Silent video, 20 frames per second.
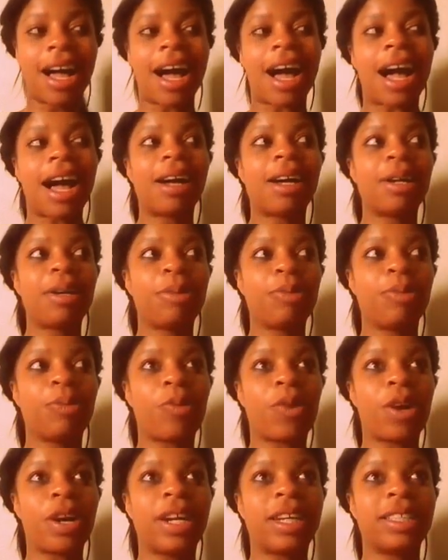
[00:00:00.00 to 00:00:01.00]
I
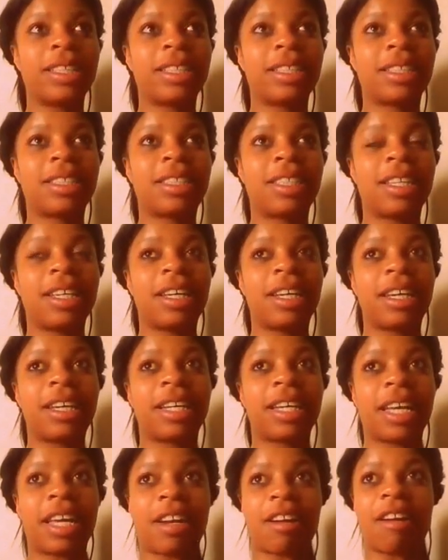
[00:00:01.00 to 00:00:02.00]
want to
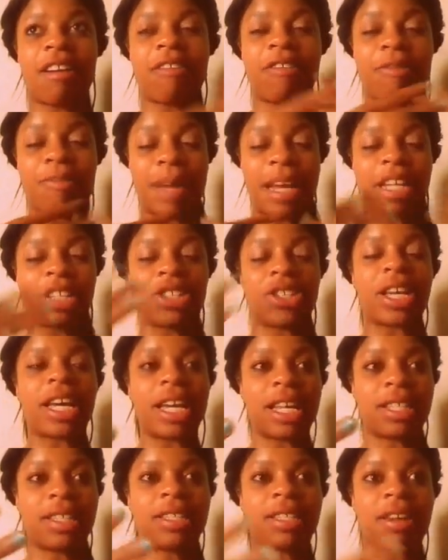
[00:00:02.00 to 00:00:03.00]
get off my
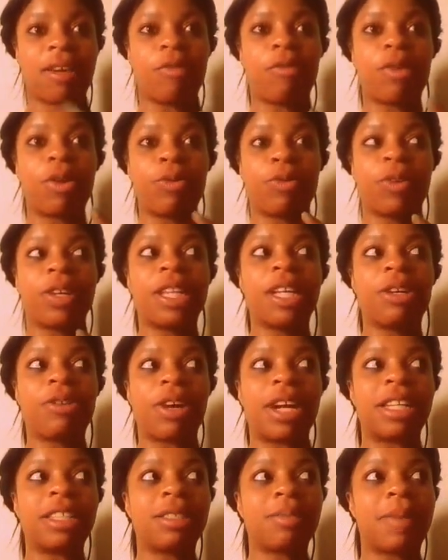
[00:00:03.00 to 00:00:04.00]
chest of what really
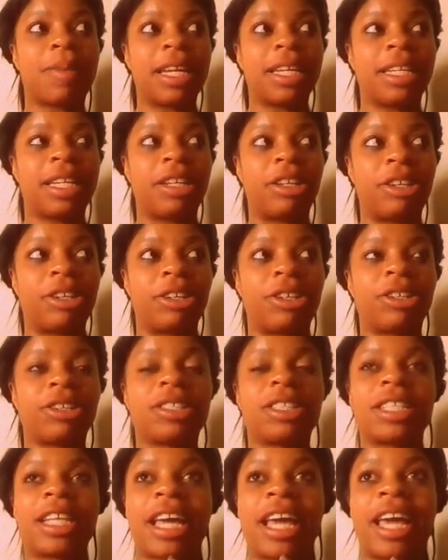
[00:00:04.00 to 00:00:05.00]
grinds my gears,
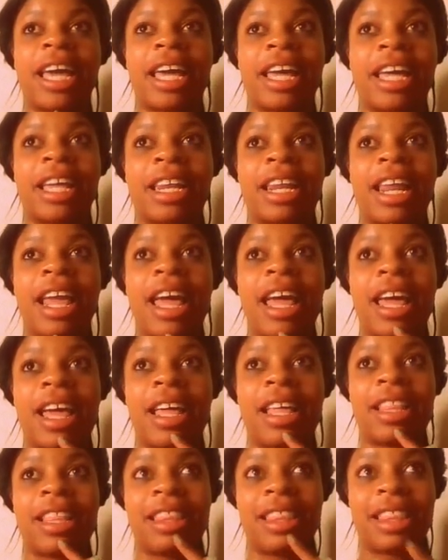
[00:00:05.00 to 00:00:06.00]
and
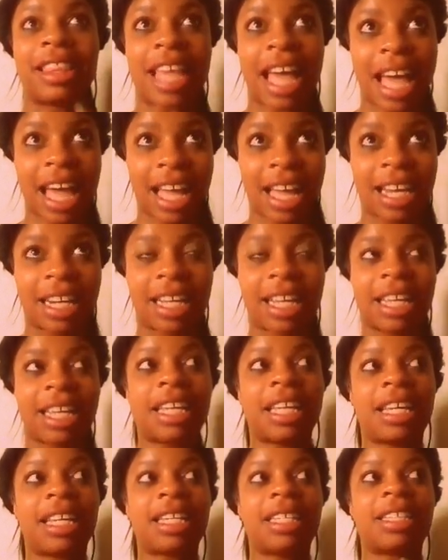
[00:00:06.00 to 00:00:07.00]
that
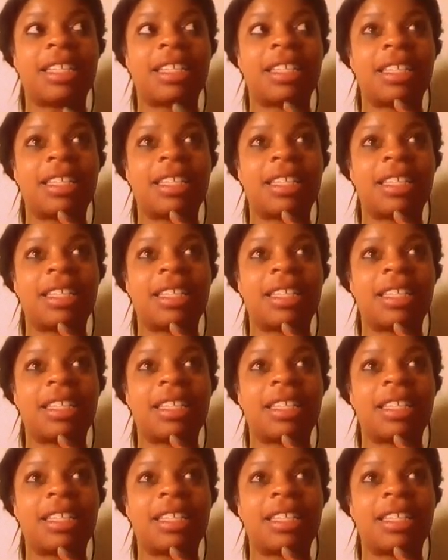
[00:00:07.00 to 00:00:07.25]
is